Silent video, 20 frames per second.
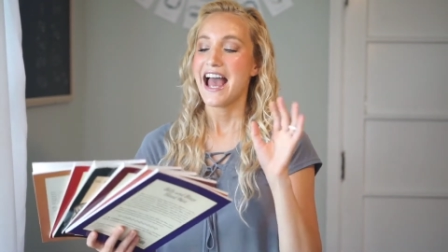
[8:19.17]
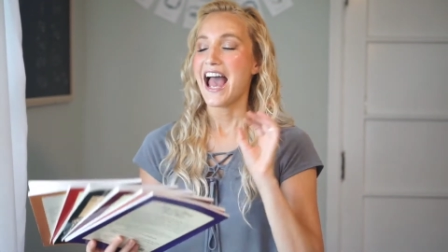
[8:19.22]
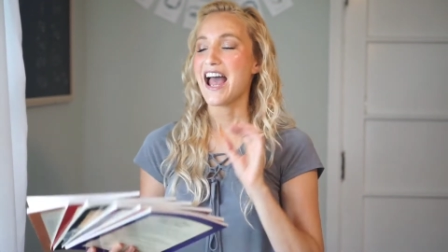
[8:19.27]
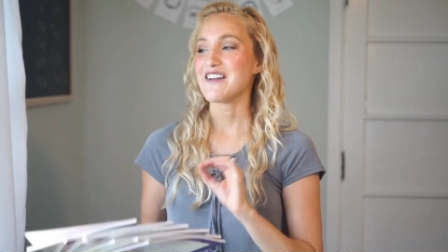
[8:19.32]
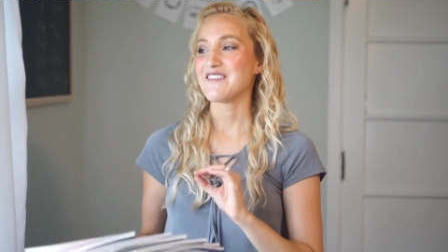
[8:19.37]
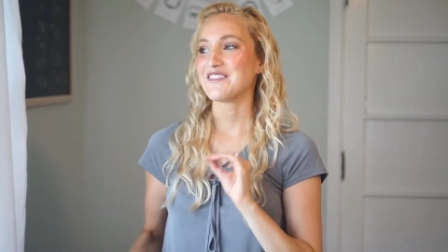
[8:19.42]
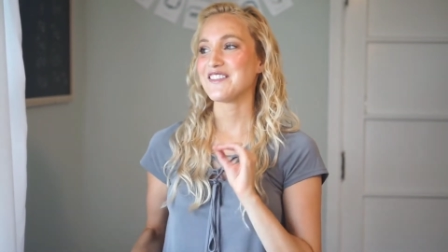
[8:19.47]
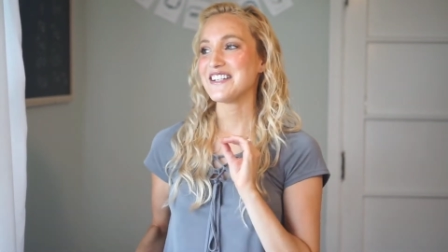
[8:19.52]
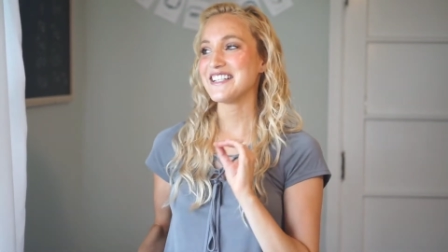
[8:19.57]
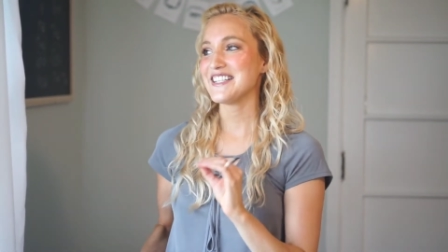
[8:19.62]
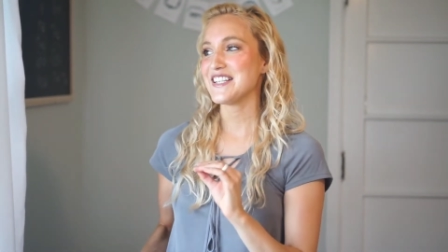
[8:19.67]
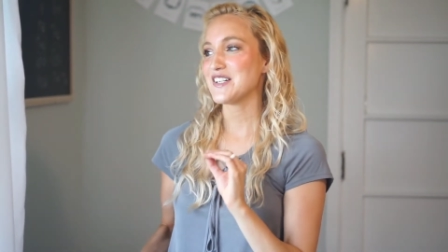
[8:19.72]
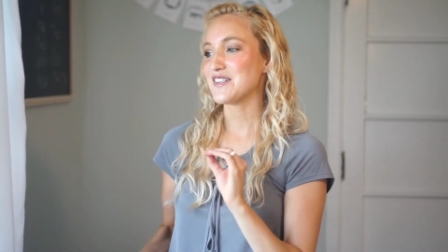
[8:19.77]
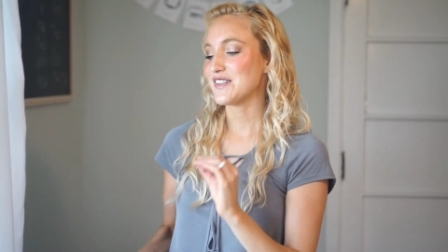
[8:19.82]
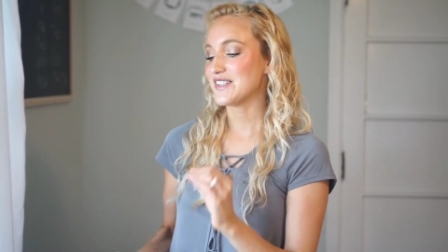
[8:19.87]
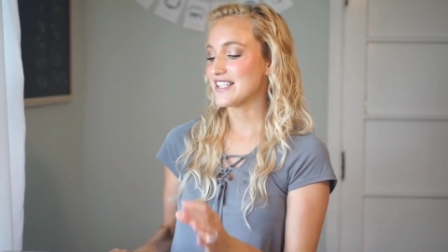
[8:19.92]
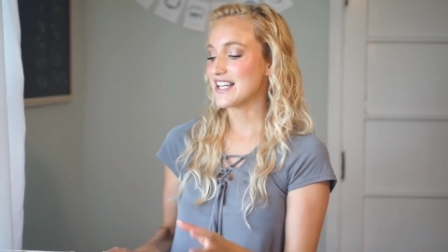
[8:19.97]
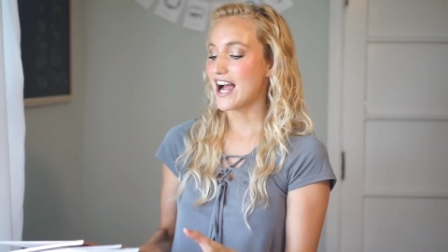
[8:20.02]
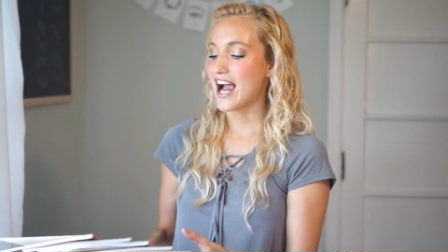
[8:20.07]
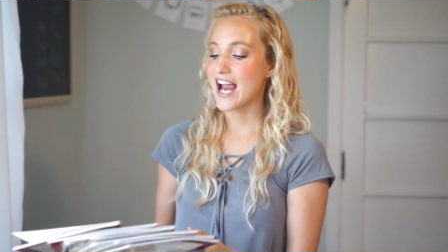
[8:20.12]
Every
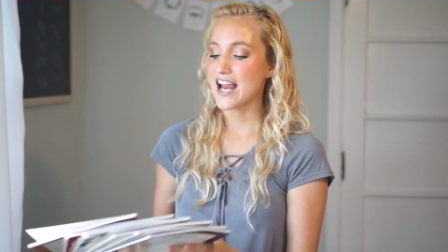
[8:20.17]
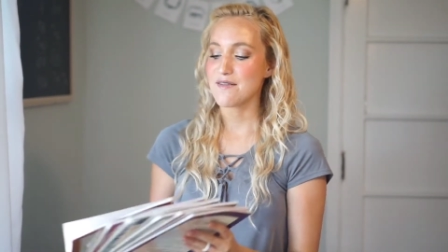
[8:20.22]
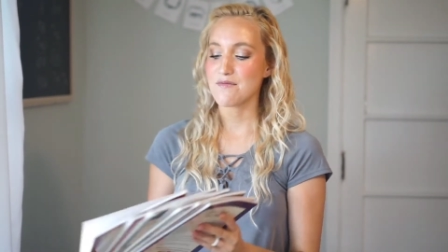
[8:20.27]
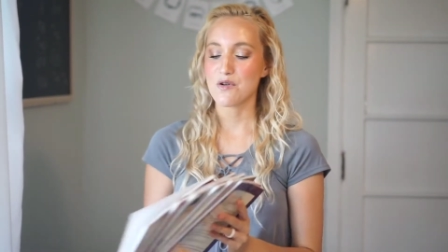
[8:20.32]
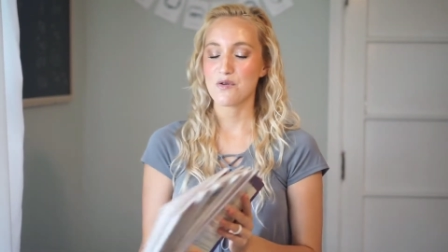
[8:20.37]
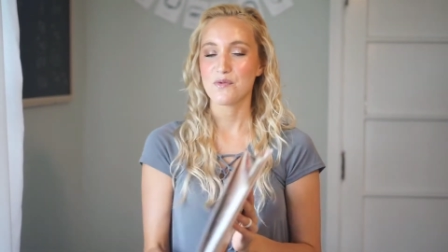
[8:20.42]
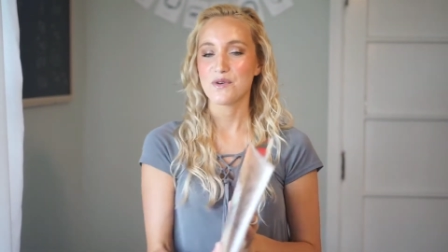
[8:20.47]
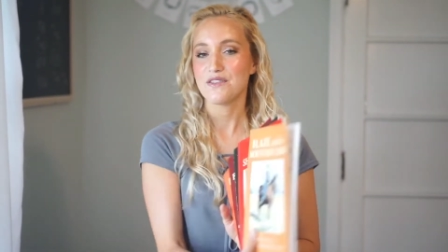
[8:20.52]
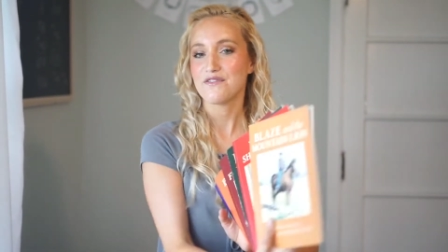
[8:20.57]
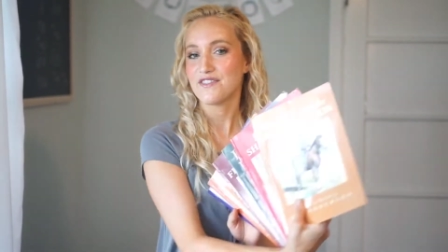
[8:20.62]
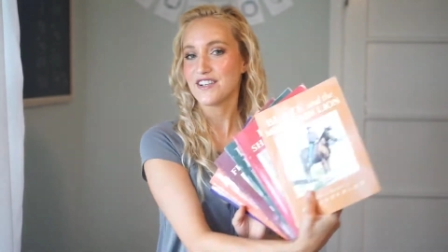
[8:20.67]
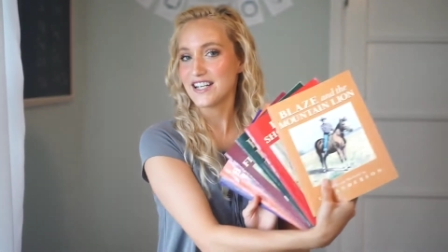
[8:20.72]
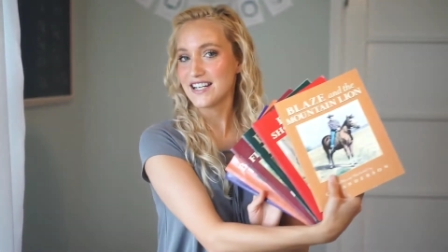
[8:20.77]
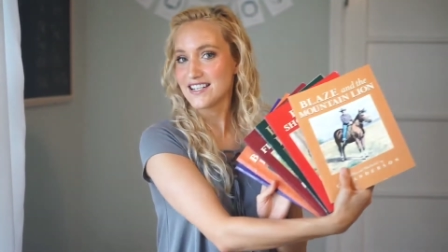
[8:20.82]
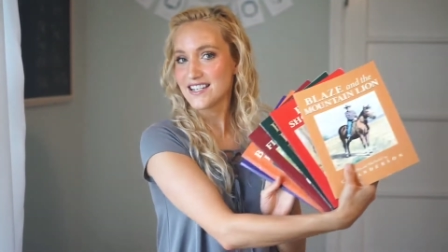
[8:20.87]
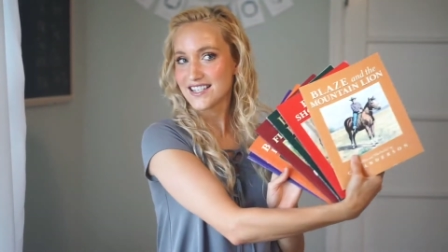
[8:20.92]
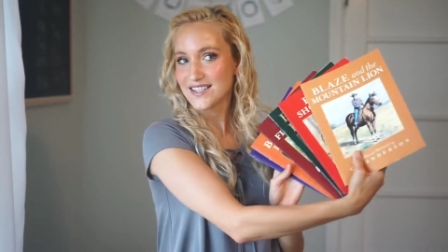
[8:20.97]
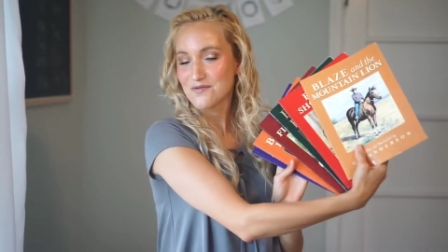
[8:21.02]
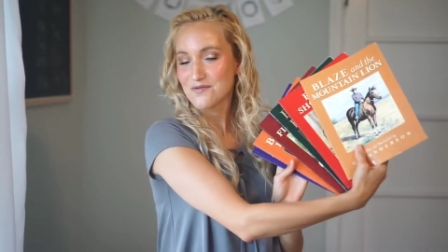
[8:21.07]
single time we read